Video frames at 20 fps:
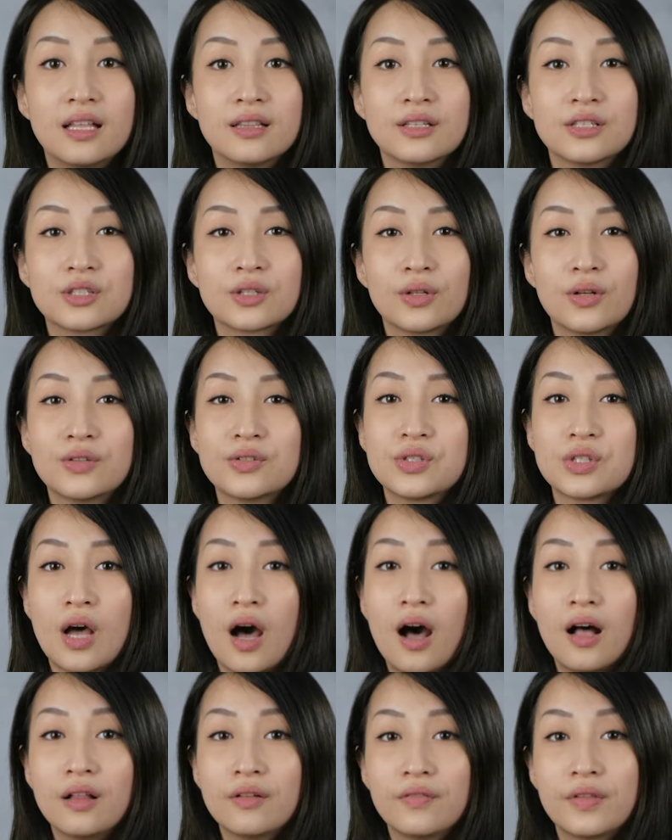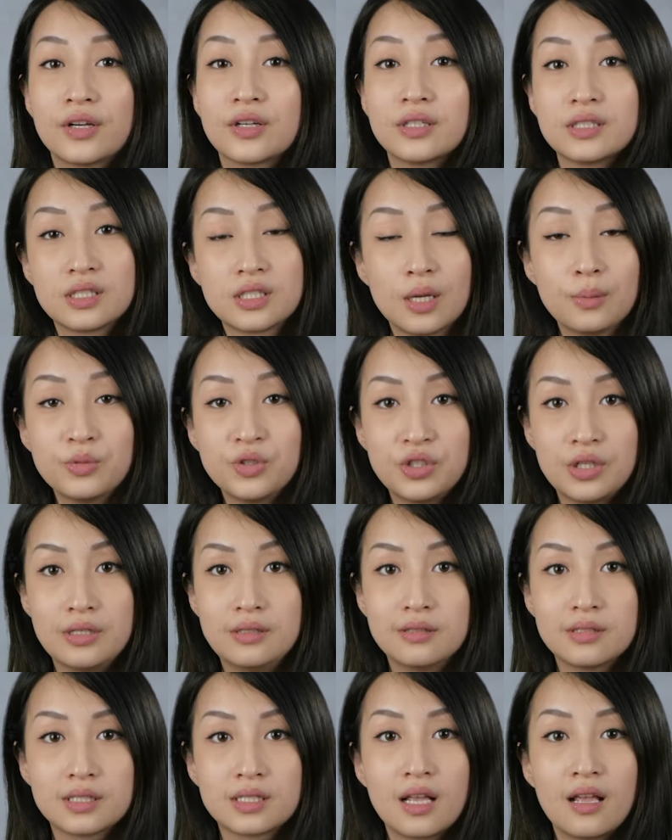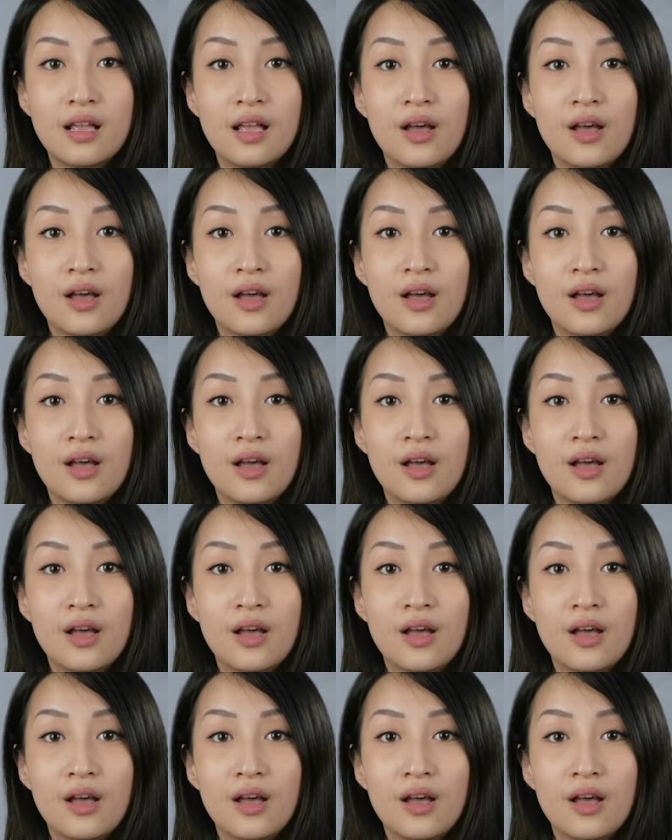disclose all of their assumptions.